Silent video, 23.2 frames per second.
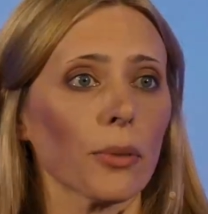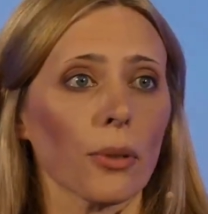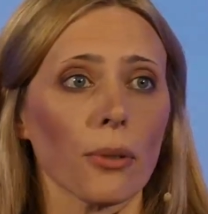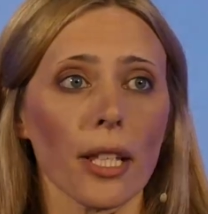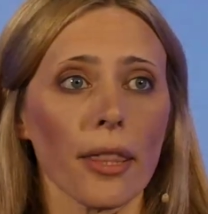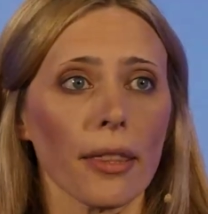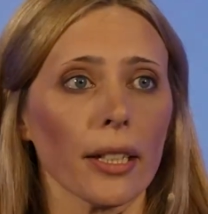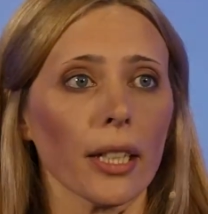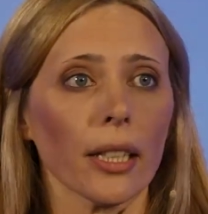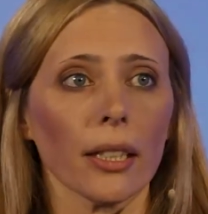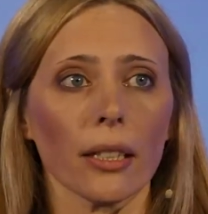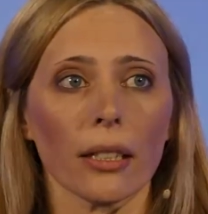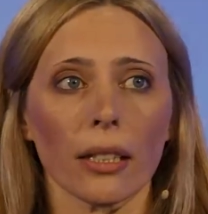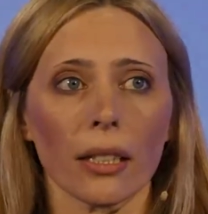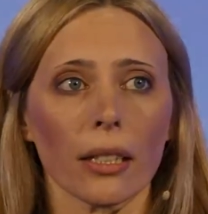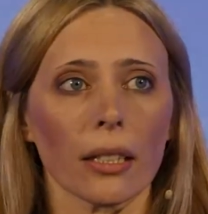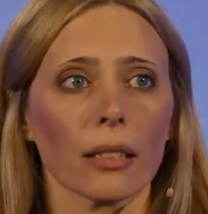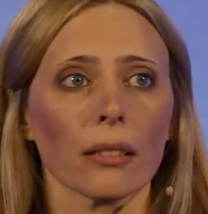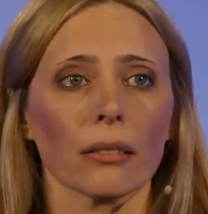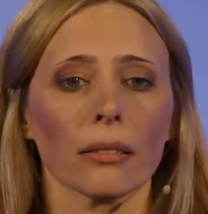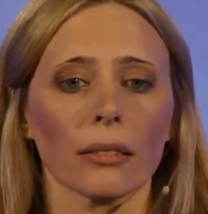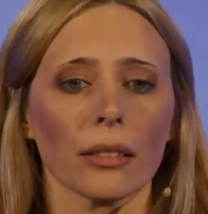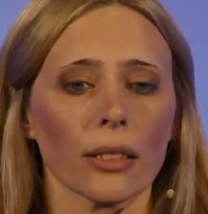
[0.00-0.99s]
rethink
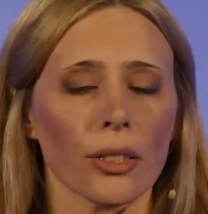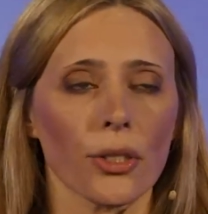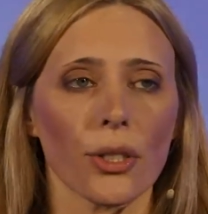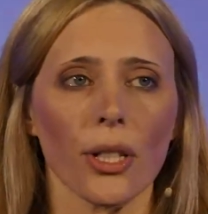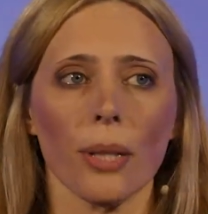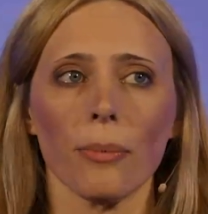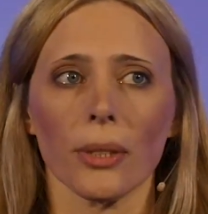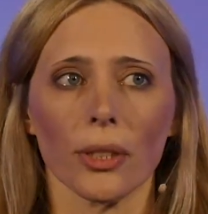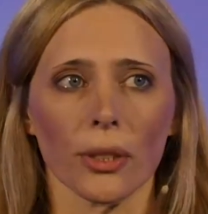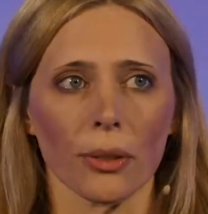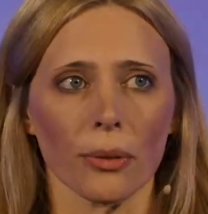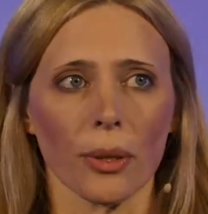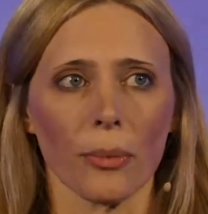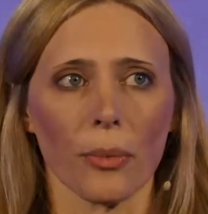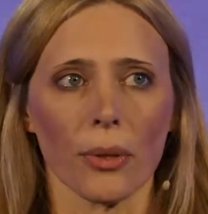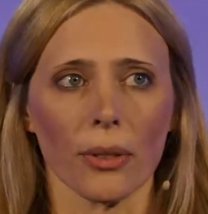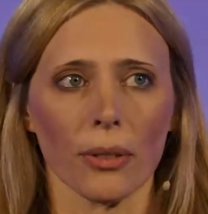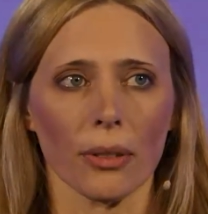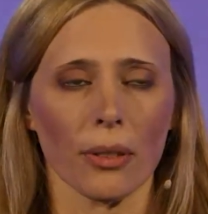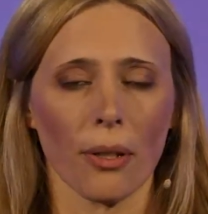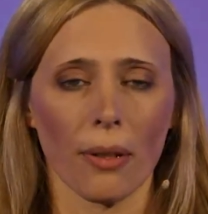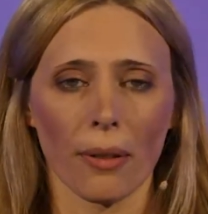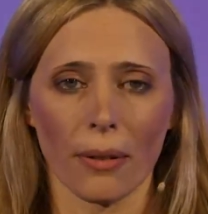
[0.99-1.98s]
the job
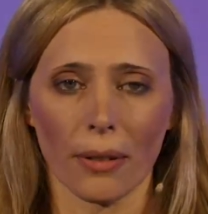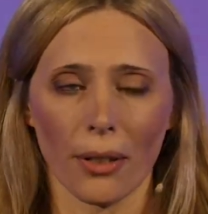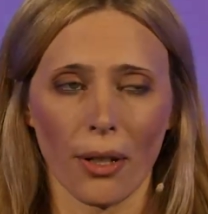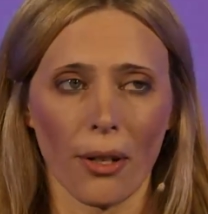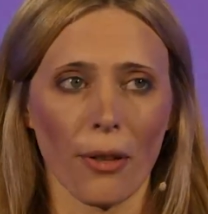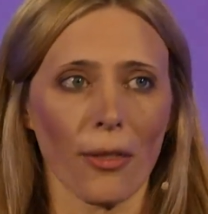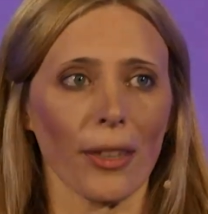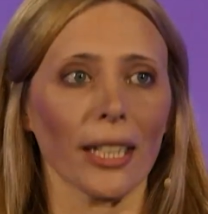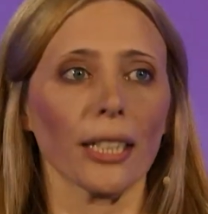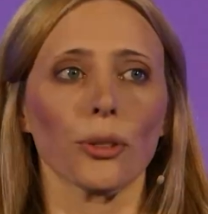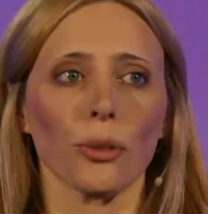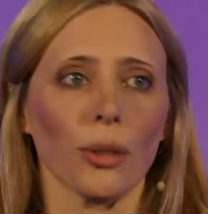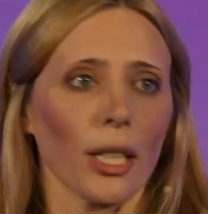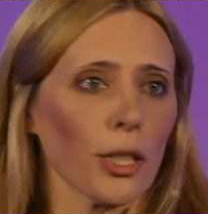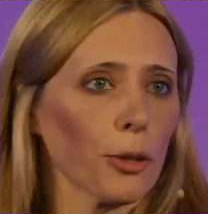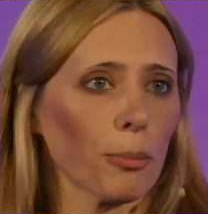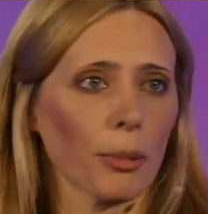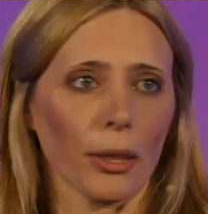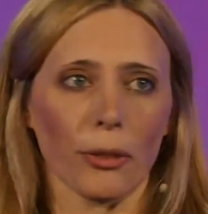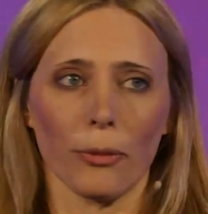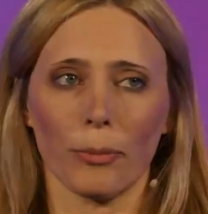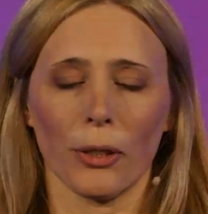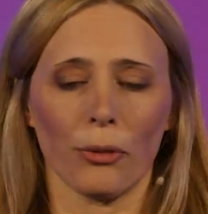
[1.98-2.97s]
description. Think
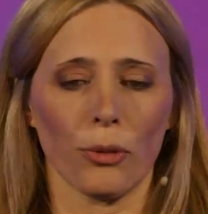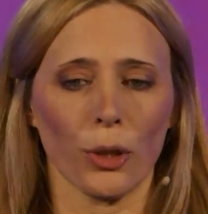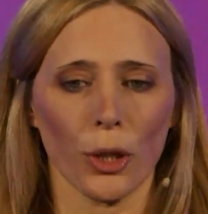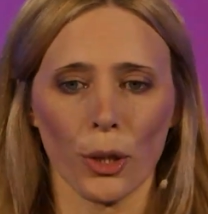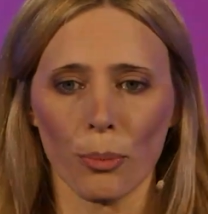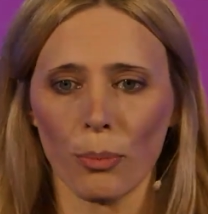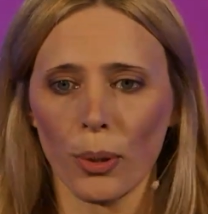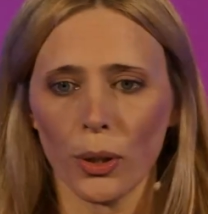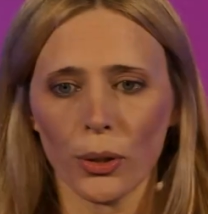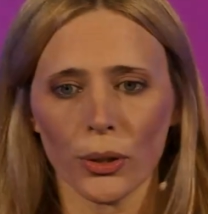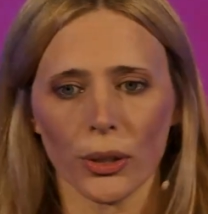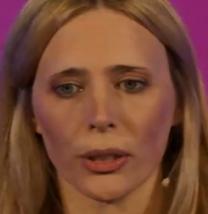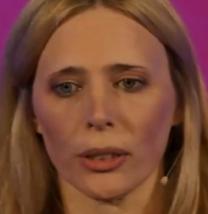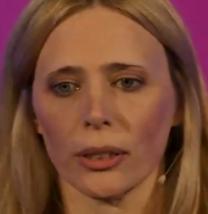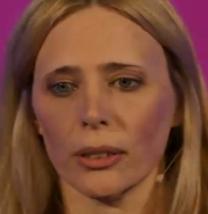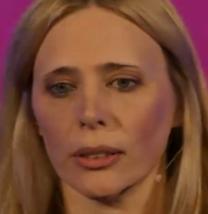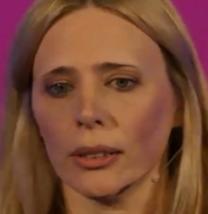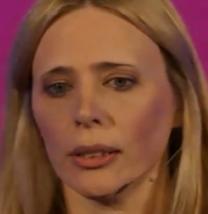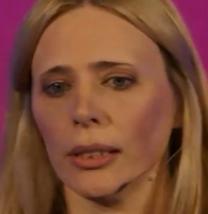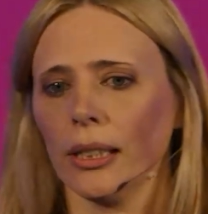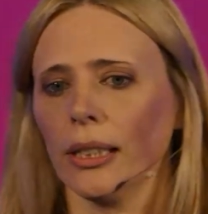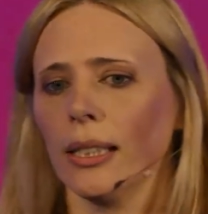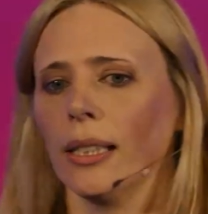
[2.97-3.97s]
twice before you post it.
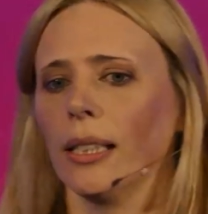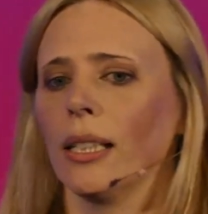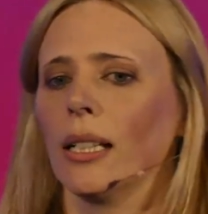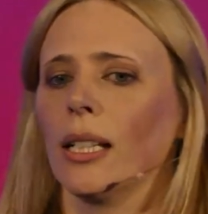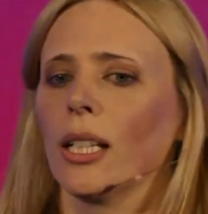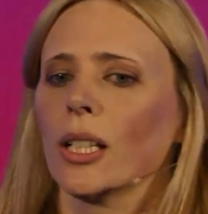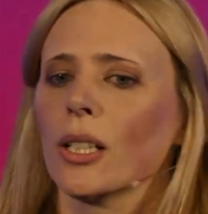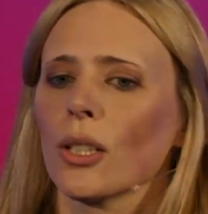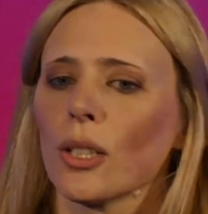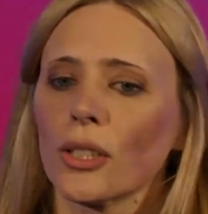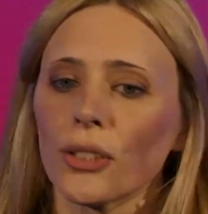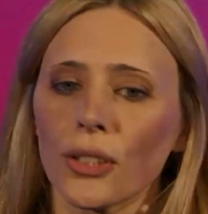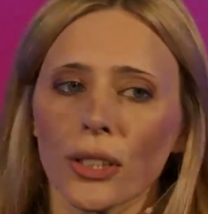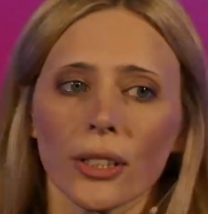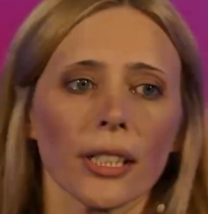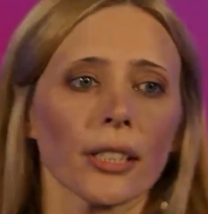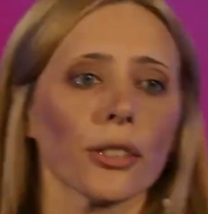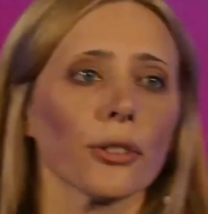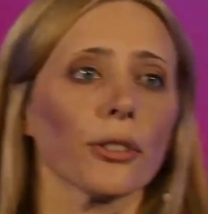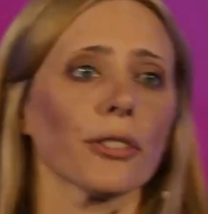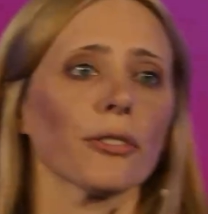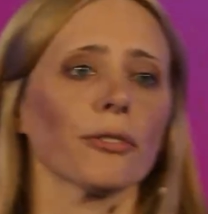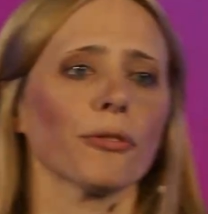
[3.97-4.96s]

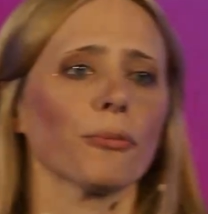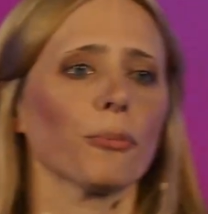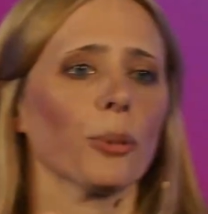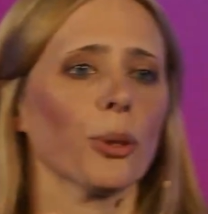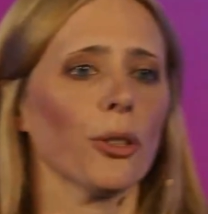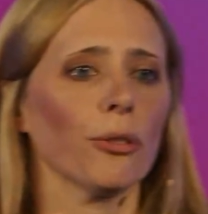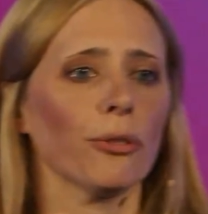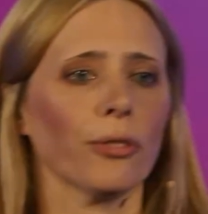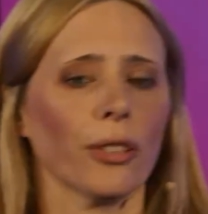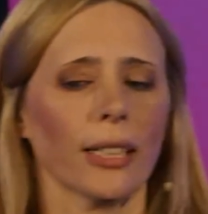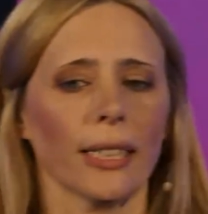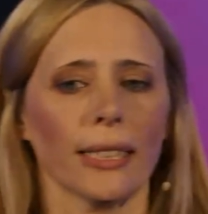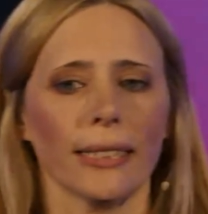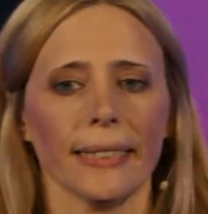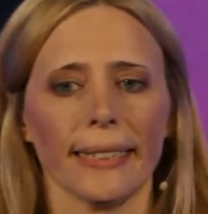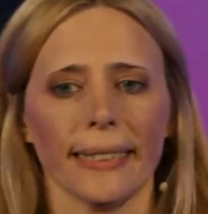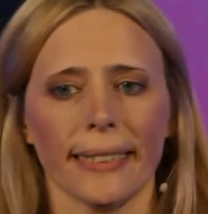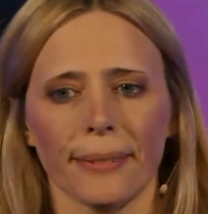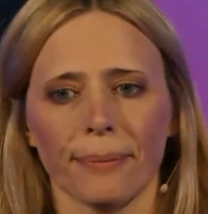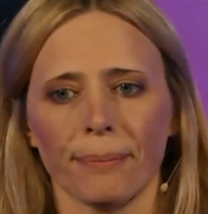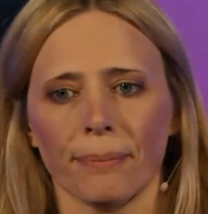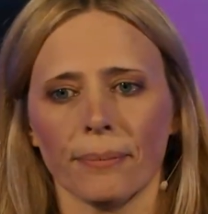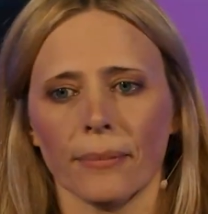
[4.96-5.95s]
Consider different
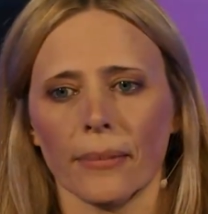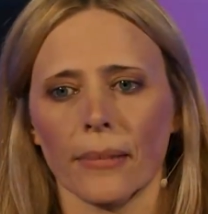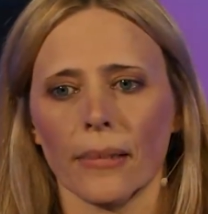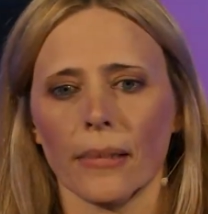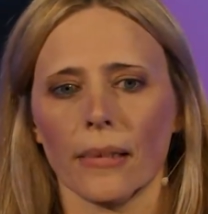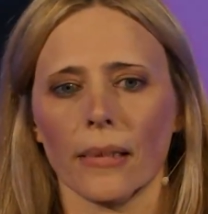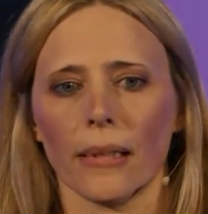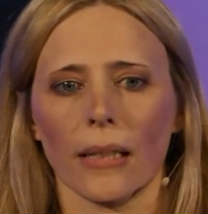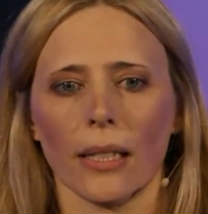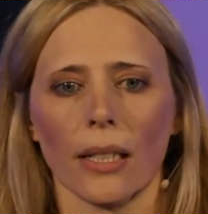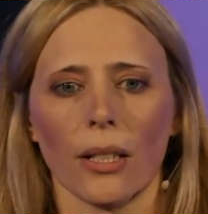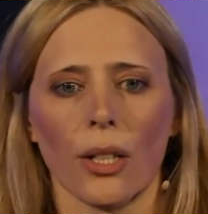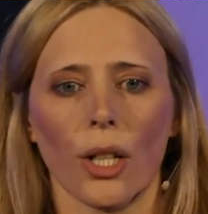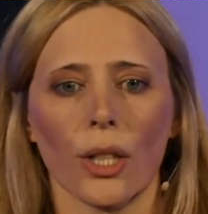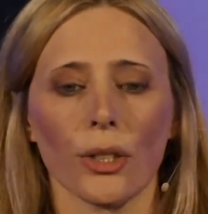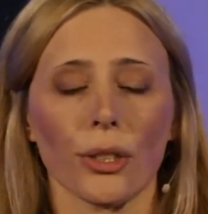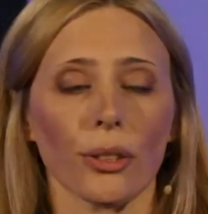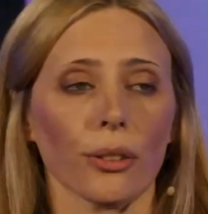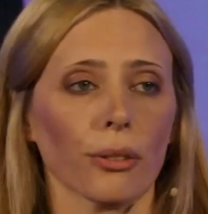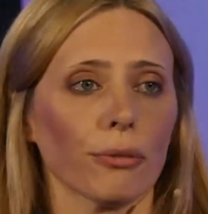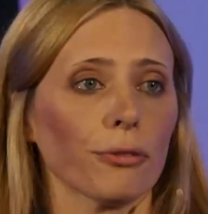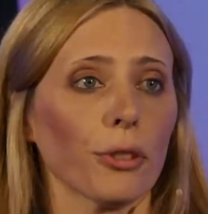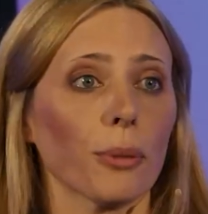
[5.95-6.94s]
profiles,
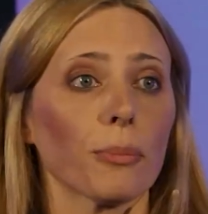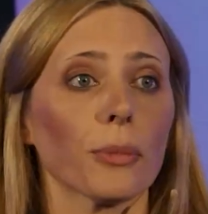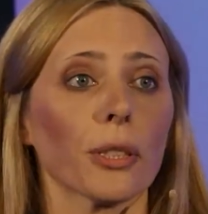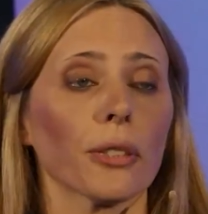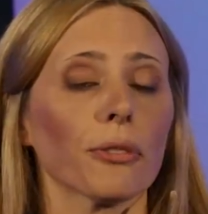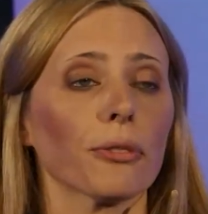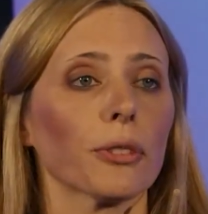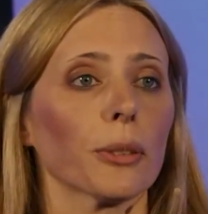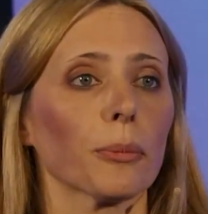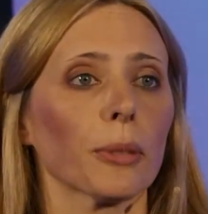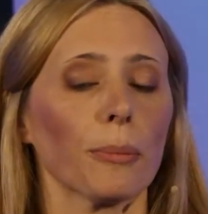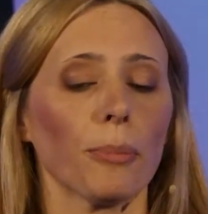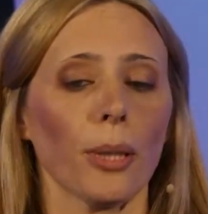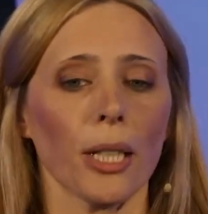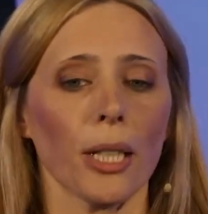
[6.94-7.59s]
also from different